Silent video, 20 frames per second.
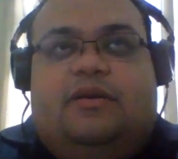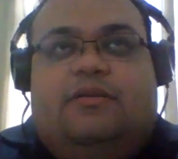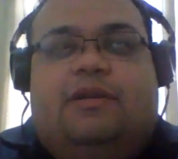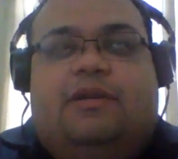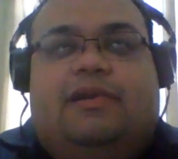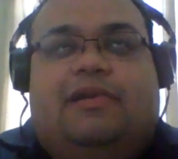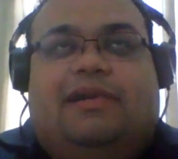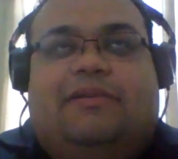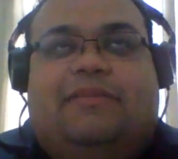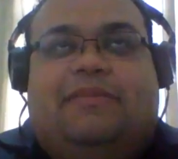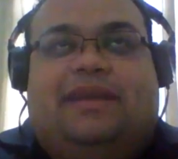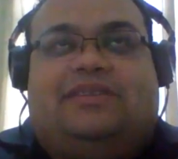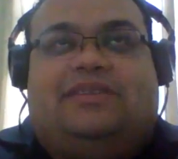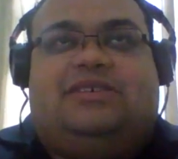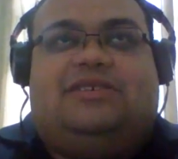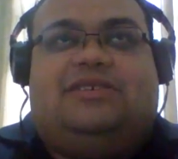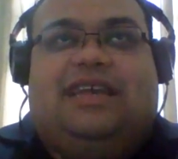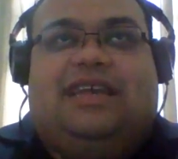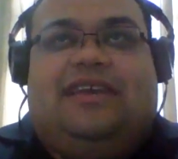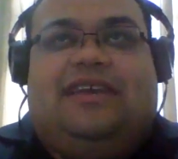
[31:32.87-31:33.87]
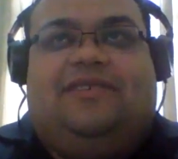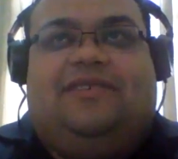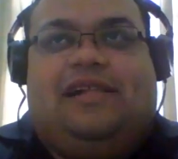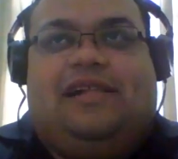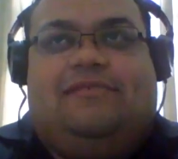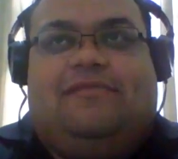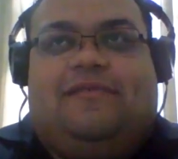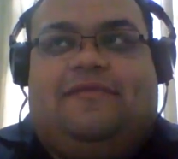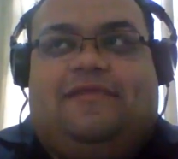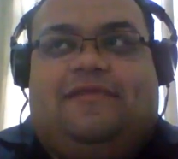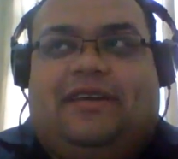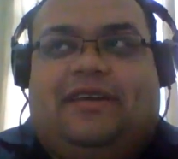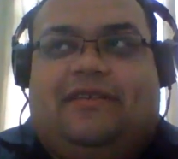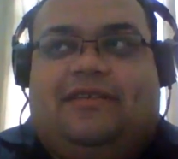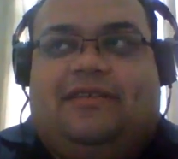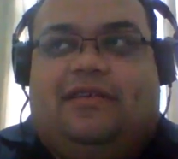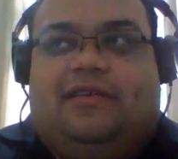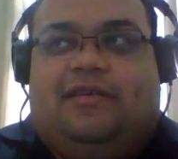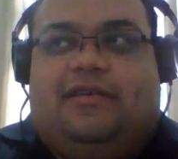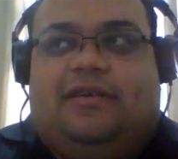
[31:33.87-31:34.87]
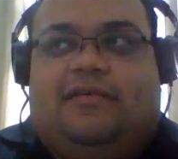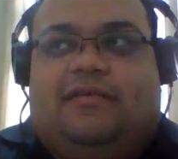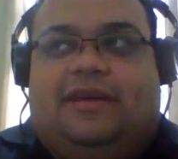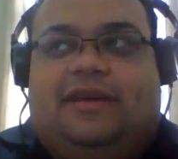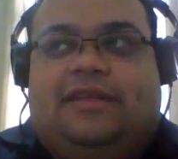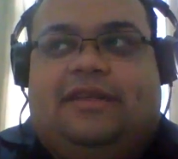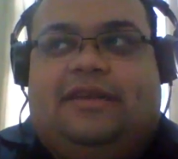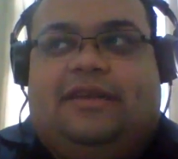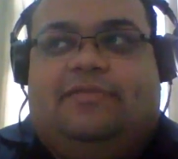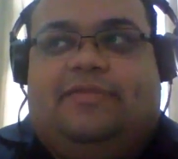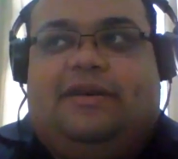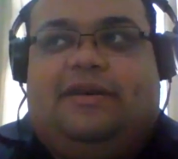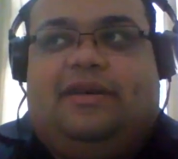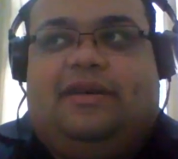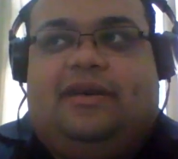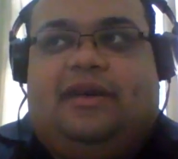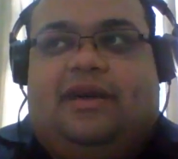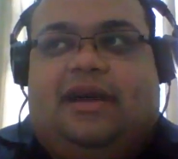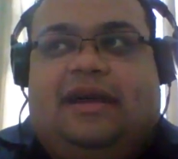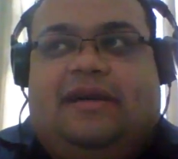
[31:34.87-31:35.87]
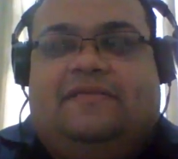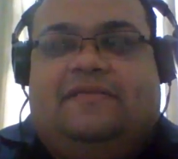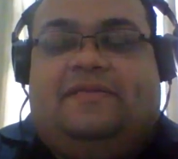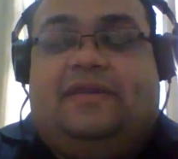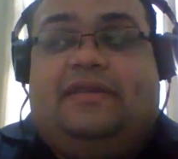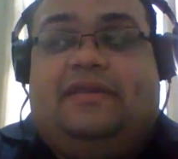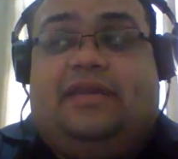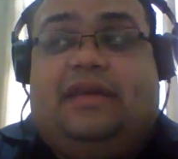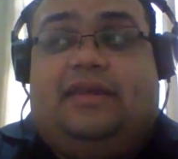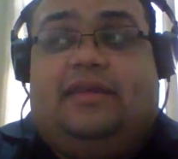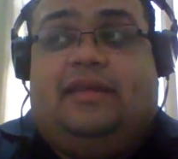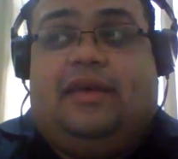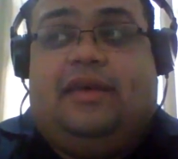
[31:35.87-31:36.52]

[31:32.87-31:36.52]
Well, I mentioned David Havelfinger already, but I think that